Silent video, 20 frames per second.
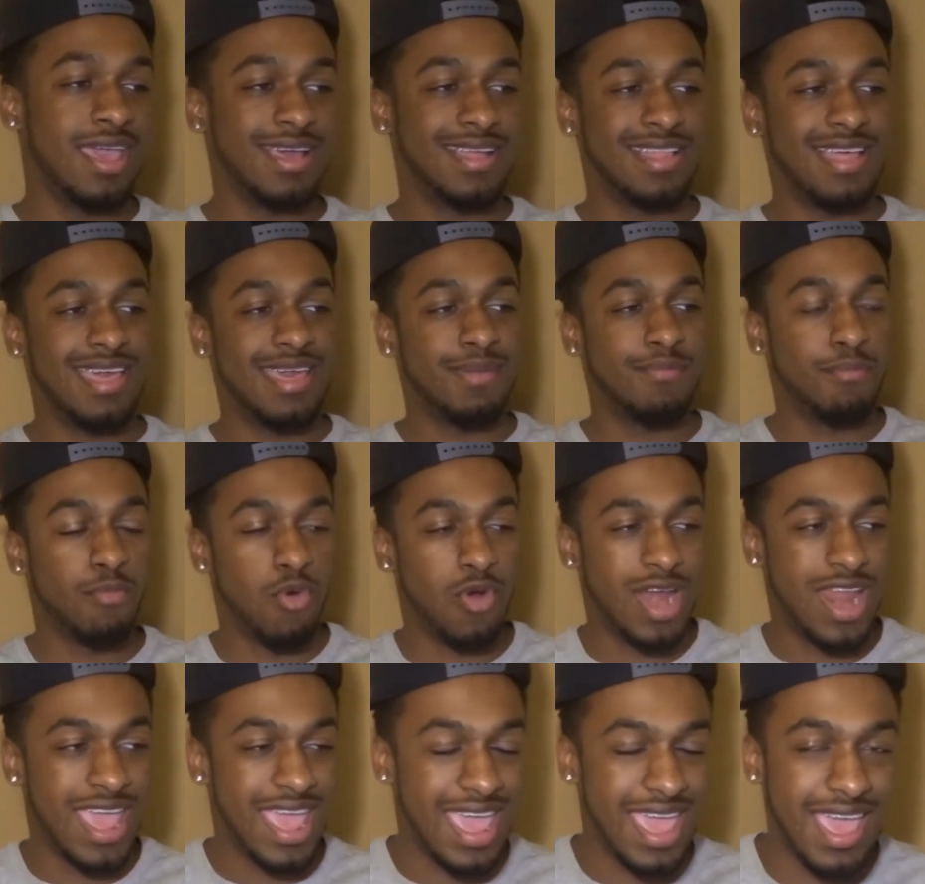Clay
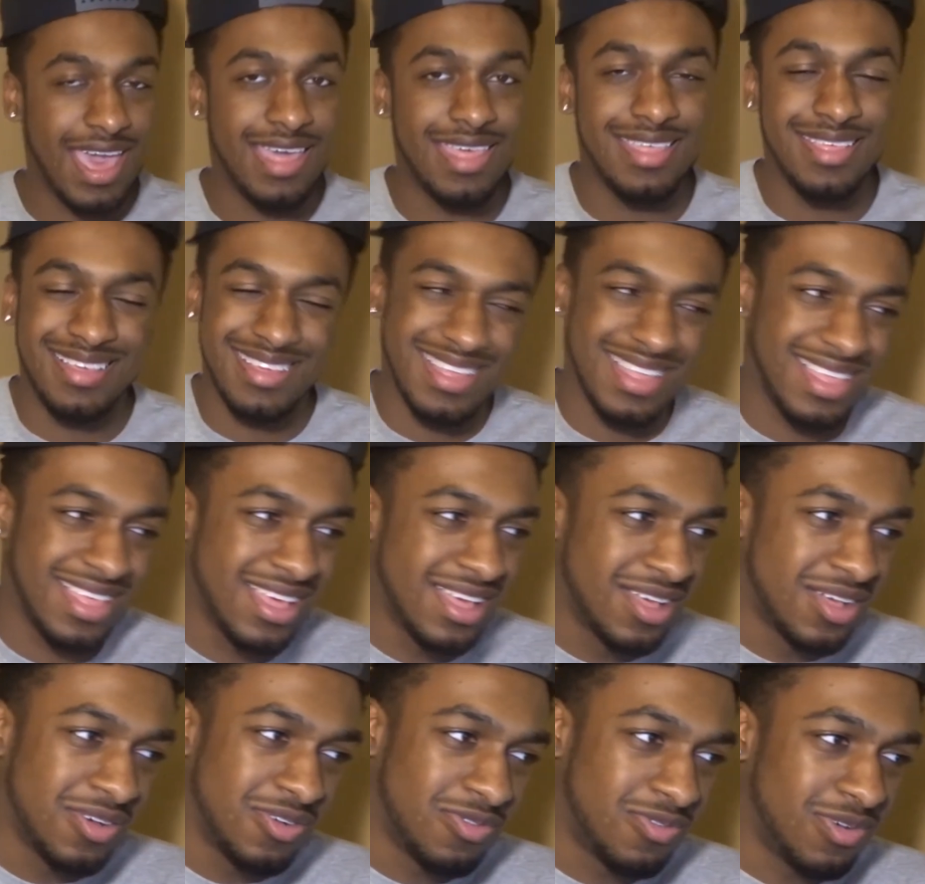Mornay at
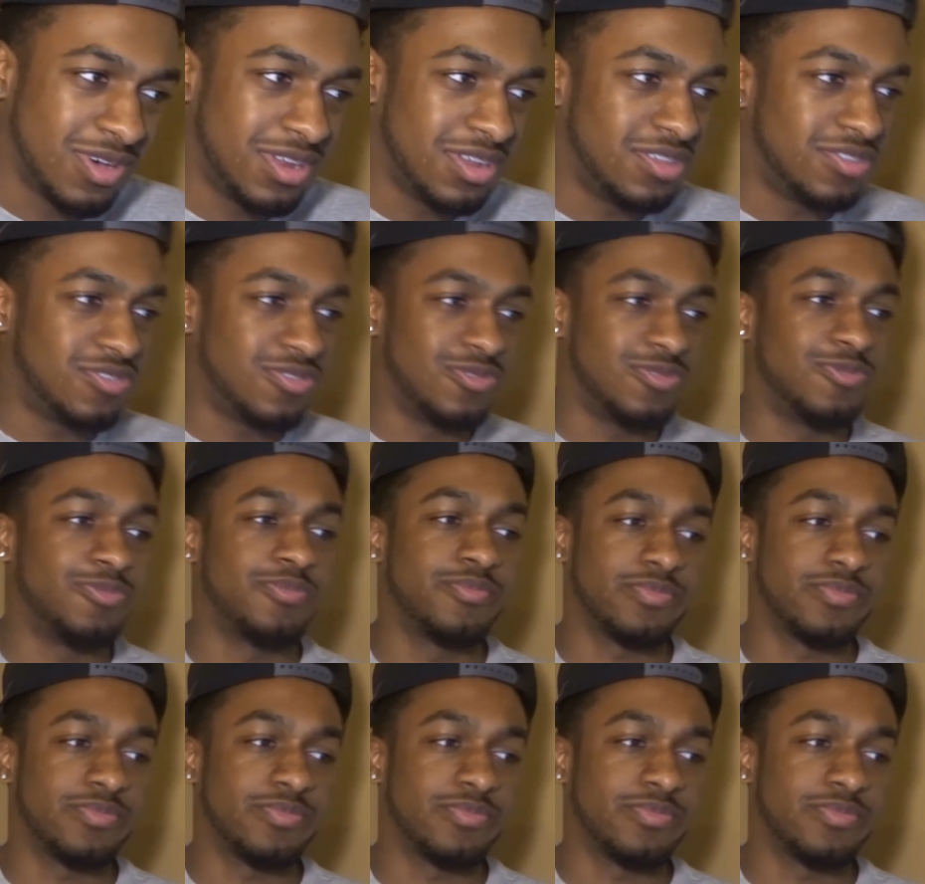one to two,